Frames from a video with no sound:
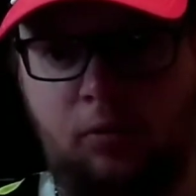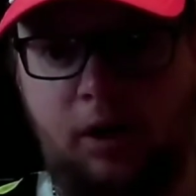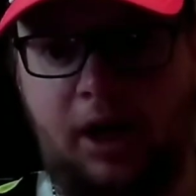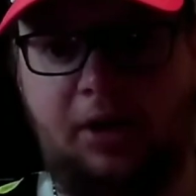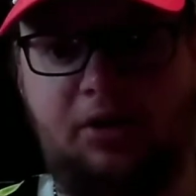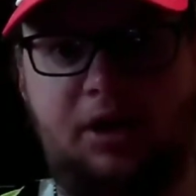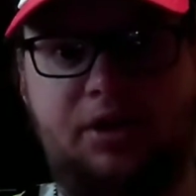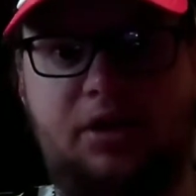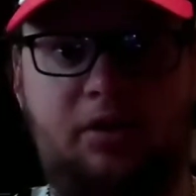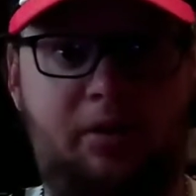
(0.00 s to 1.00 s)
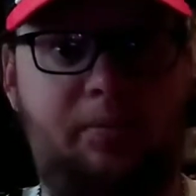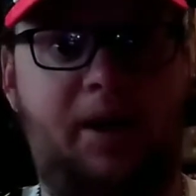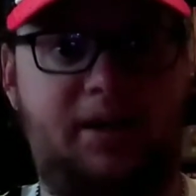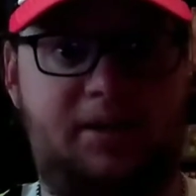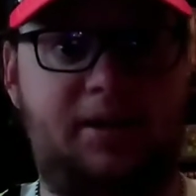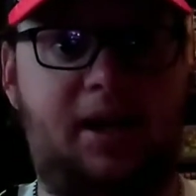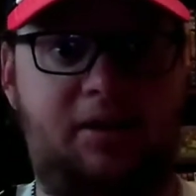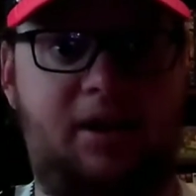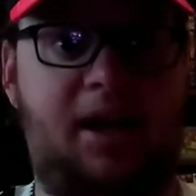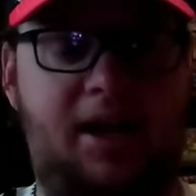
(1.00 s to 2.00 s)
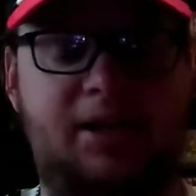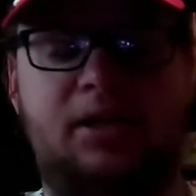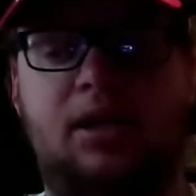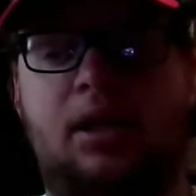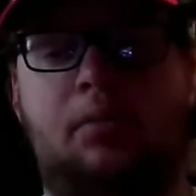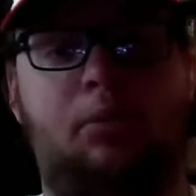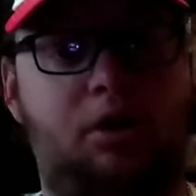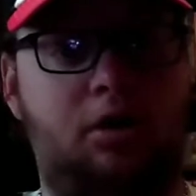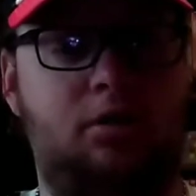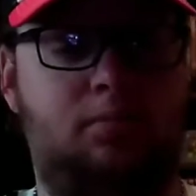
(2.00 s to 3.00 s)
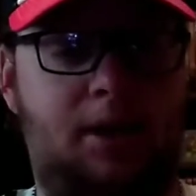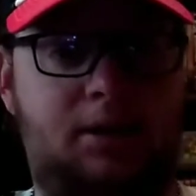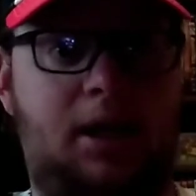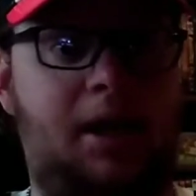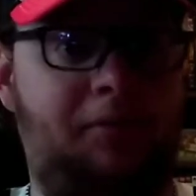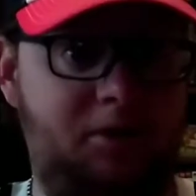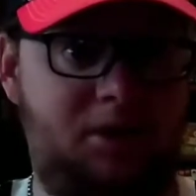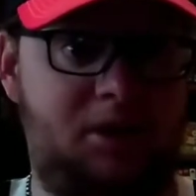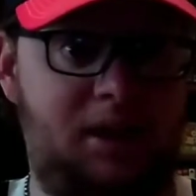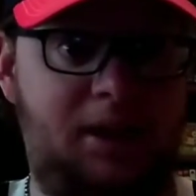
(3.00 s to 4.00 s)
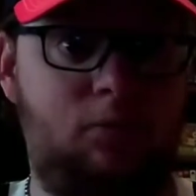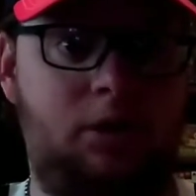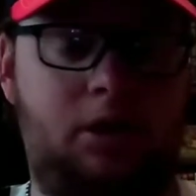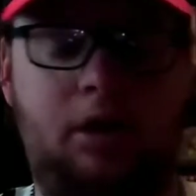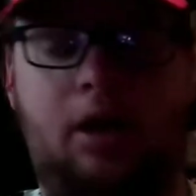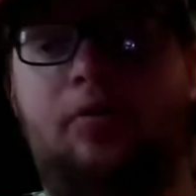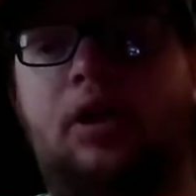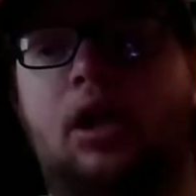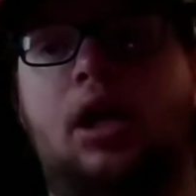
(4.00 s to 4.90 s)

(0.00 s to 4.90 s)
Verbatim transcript: Well, after this, Duncan passes out and dies, but he comes back to life because his head went cut off.